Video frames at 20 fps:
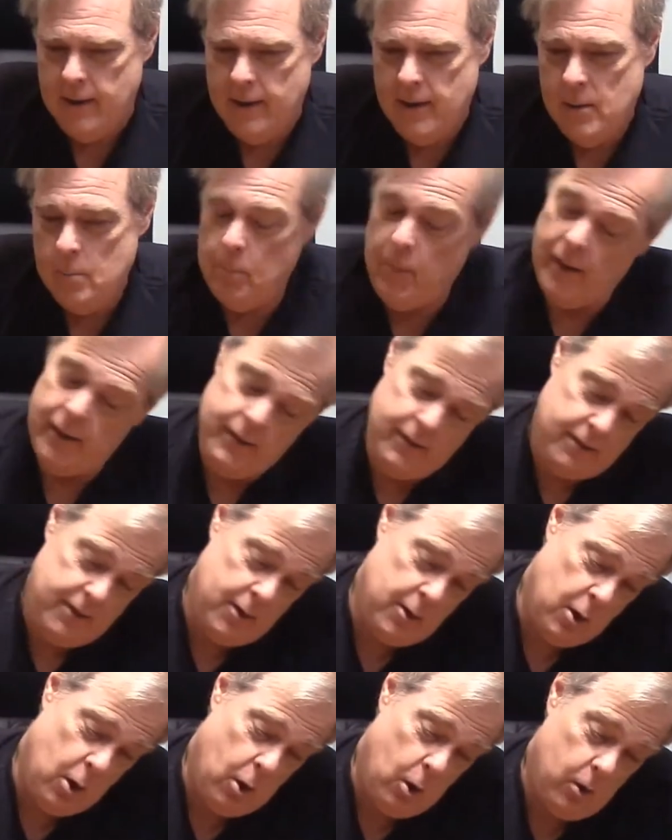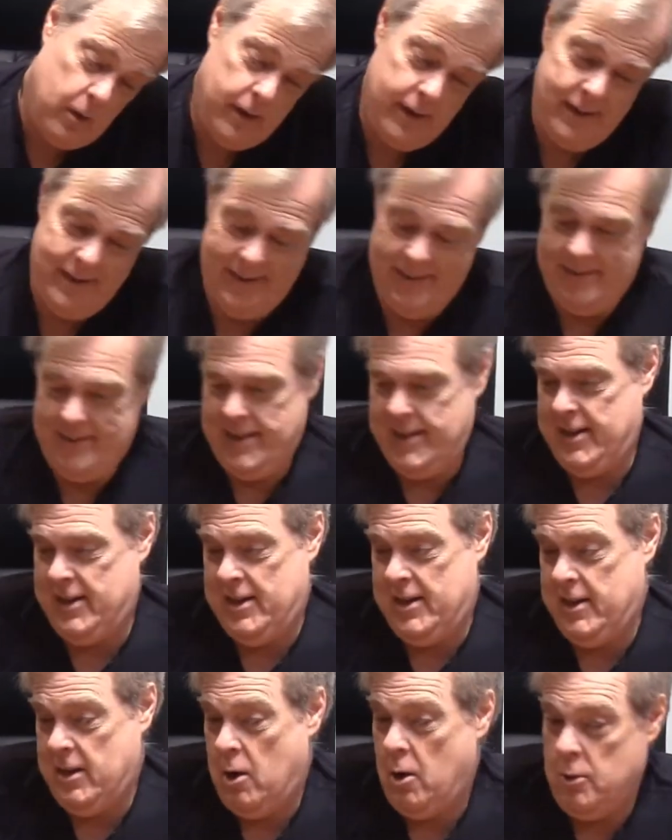But, you know,
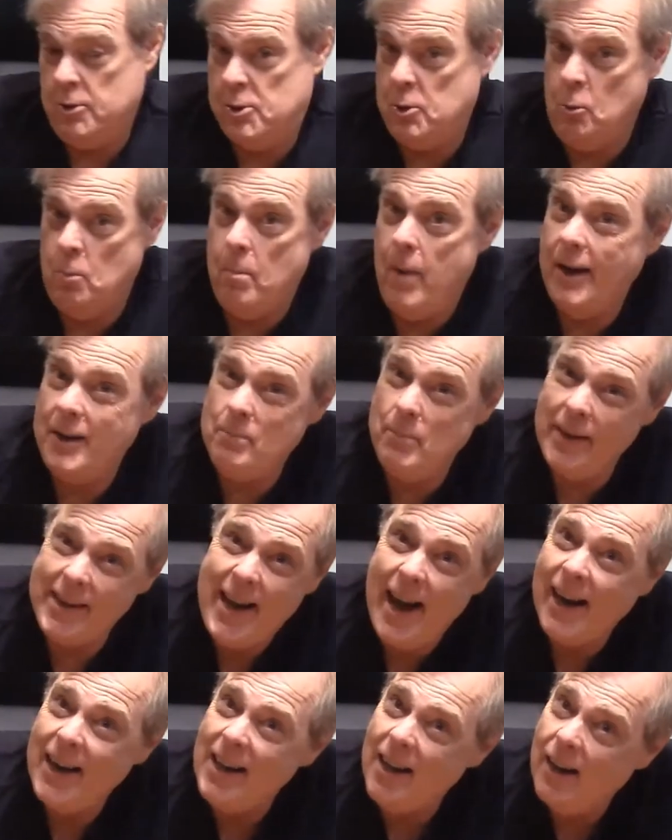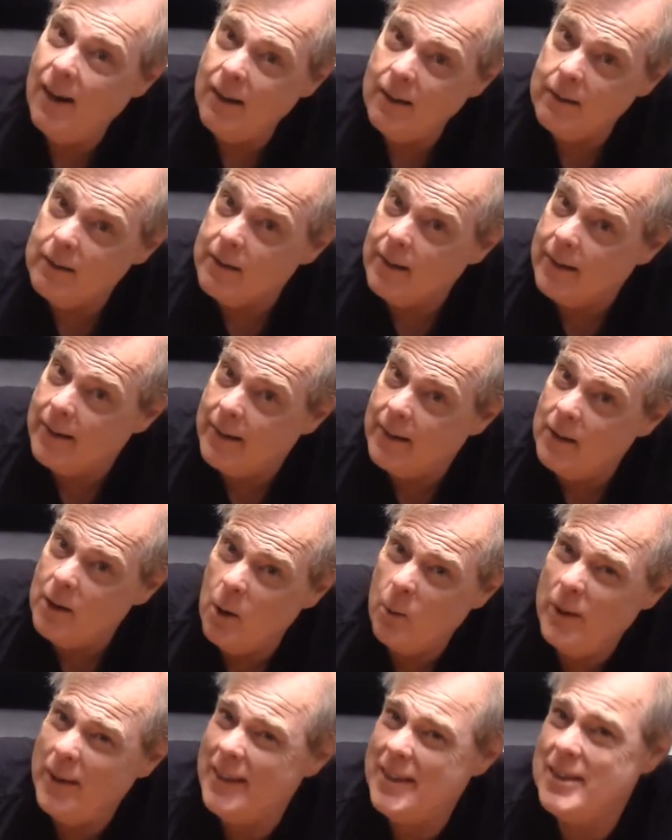it also might be kind of ugly. You
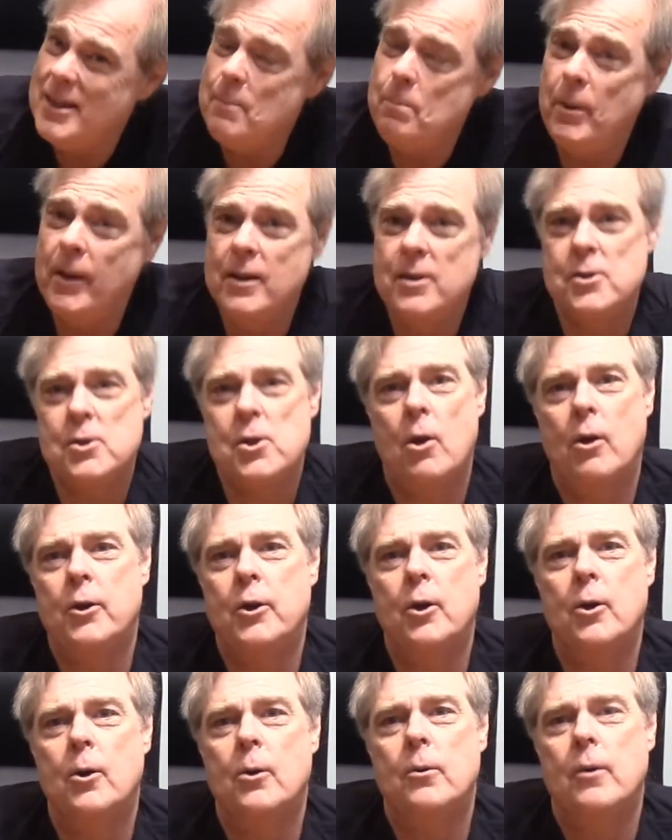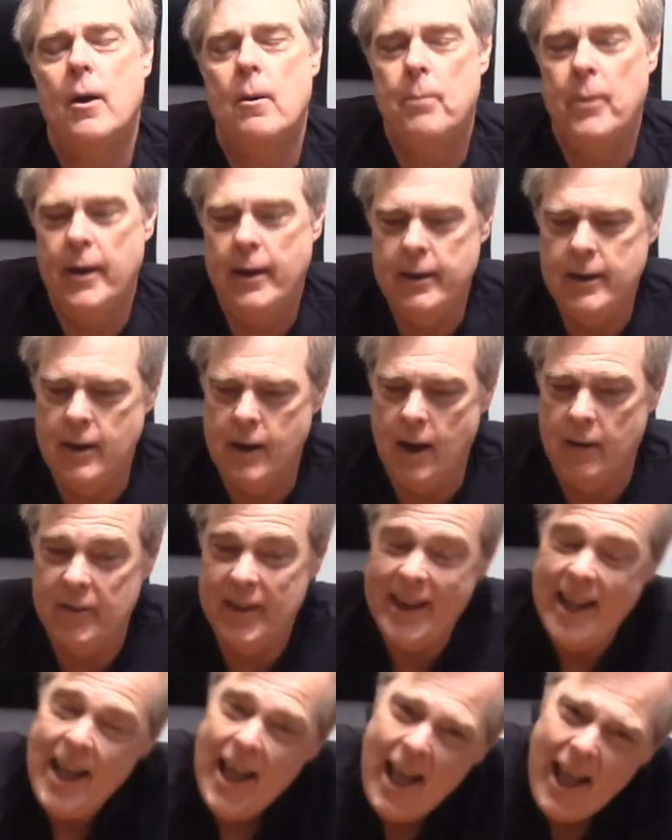it depends on your opinion of
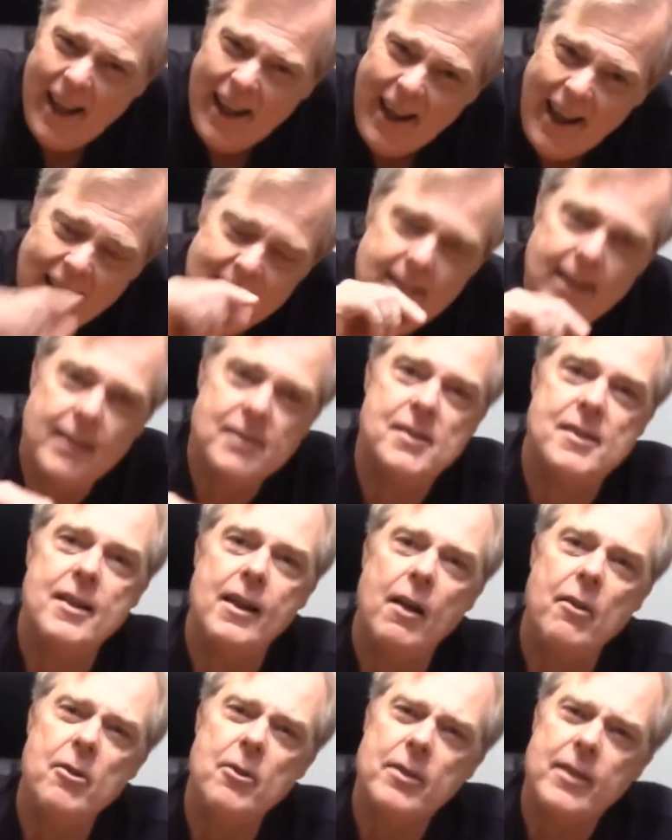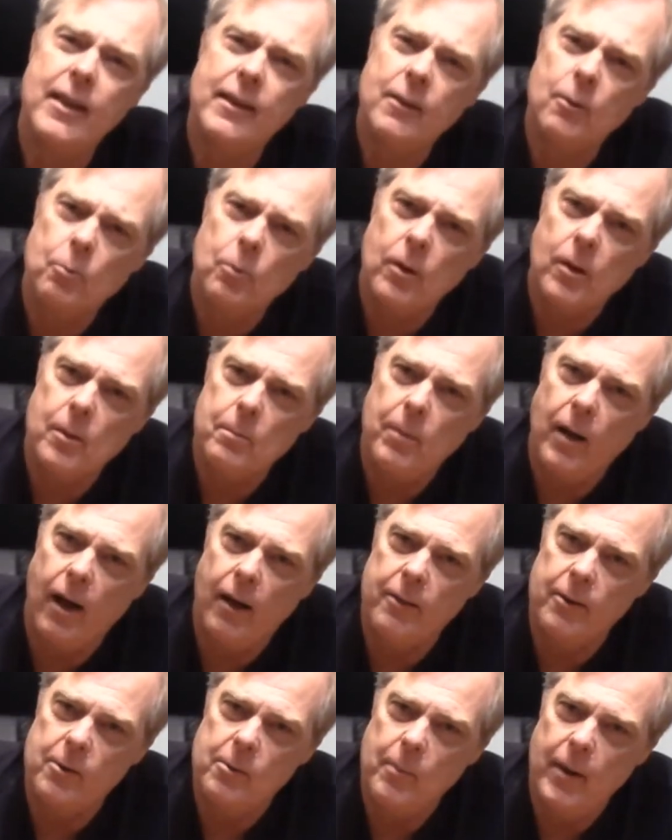it. And that's the other thing that really
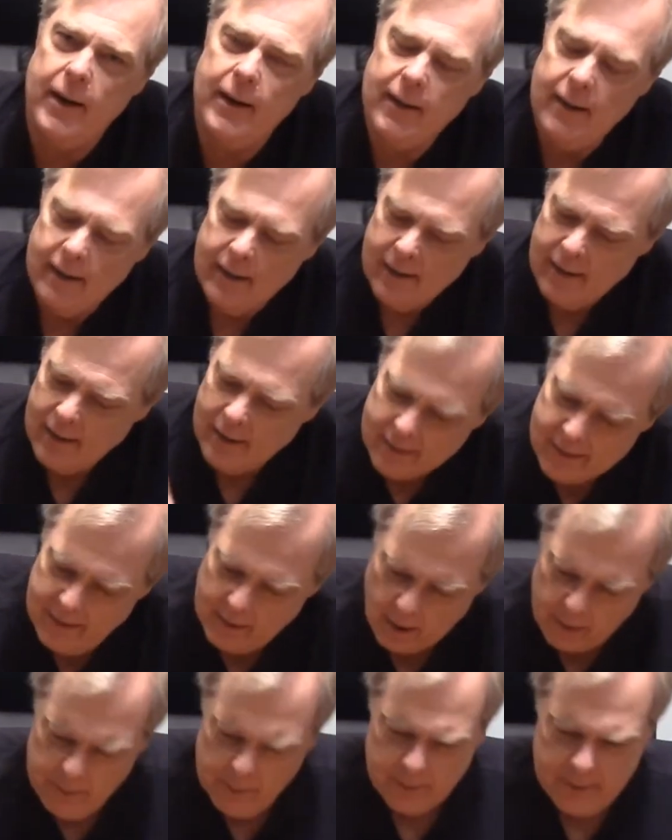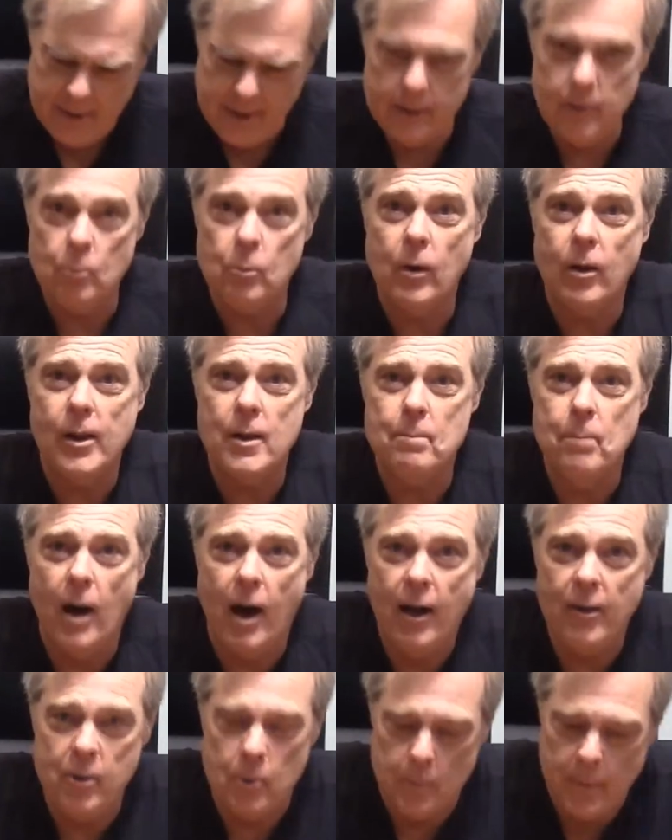bothered me. The other thing that really
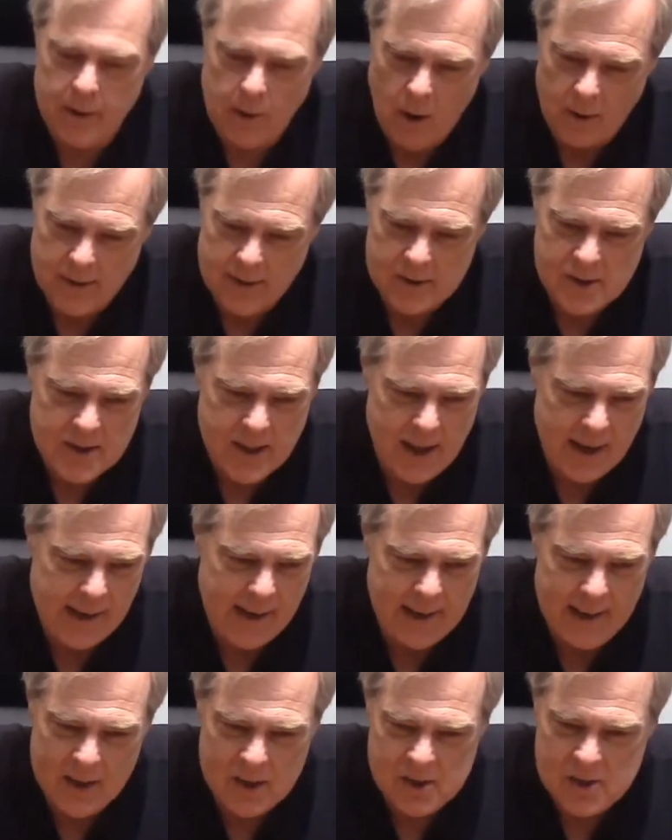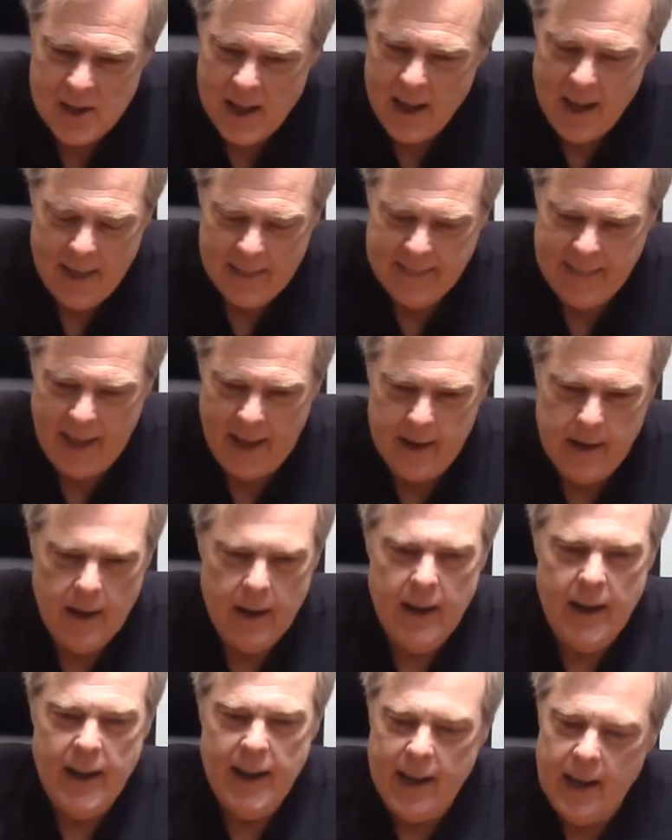bothered me on this thing is that
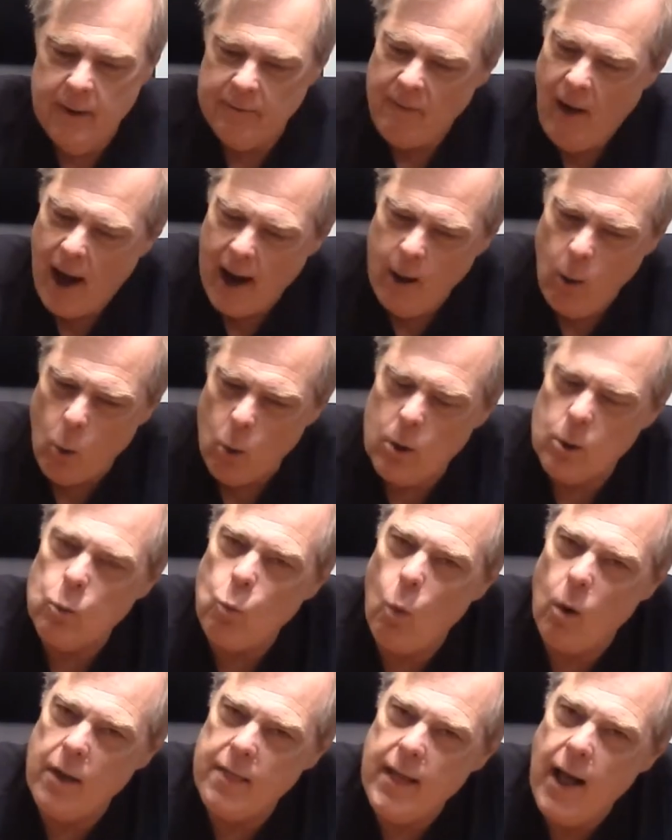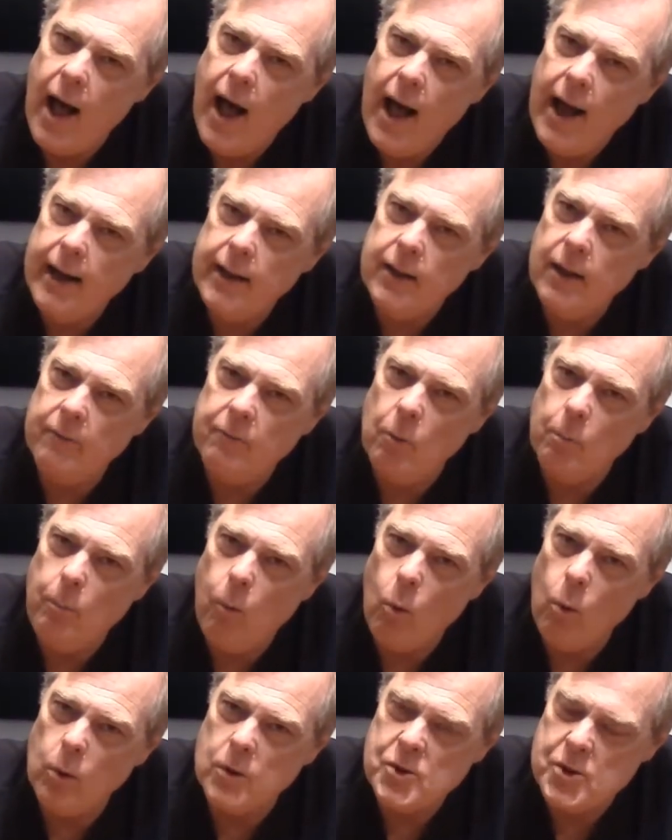if I ordered one of the high-level
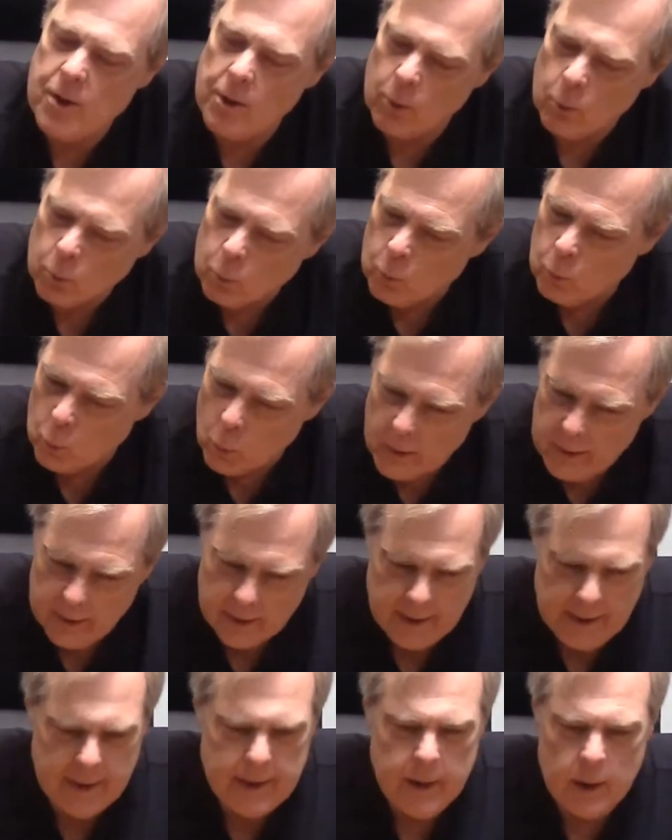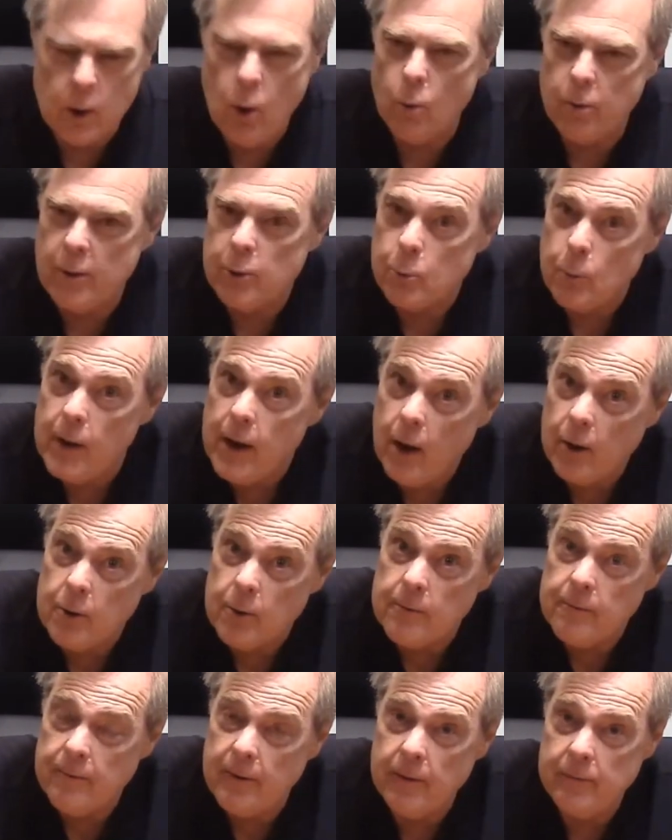boards that are really, you know, the
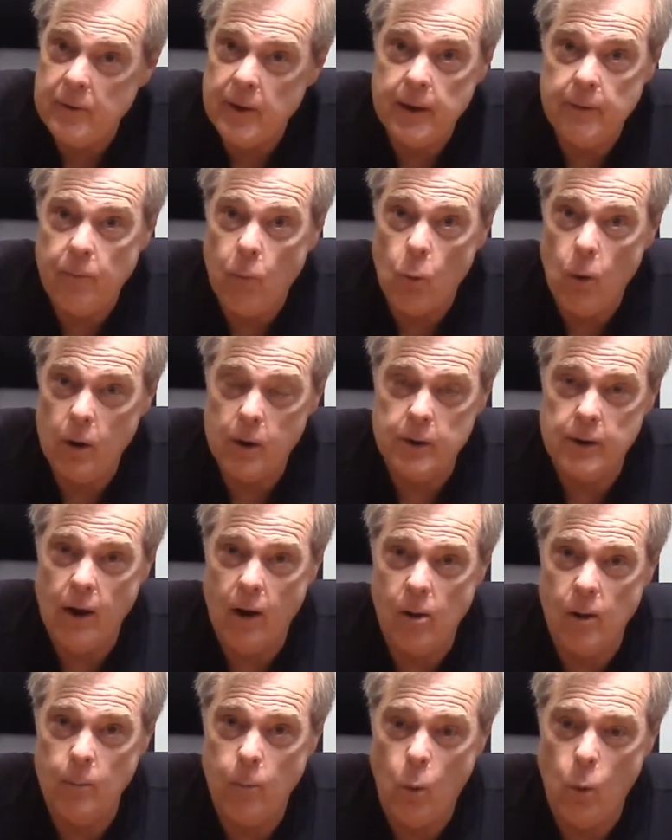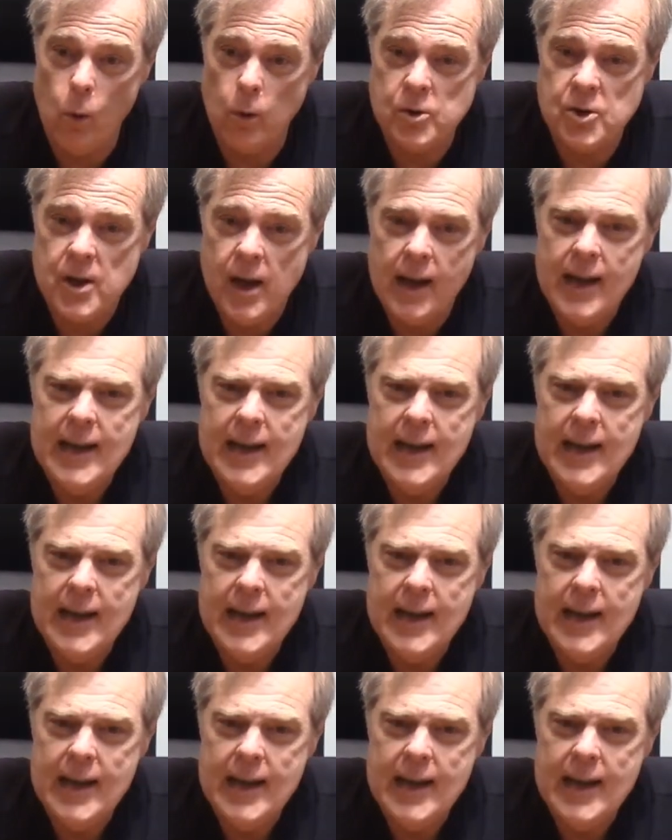$350, $400 boards,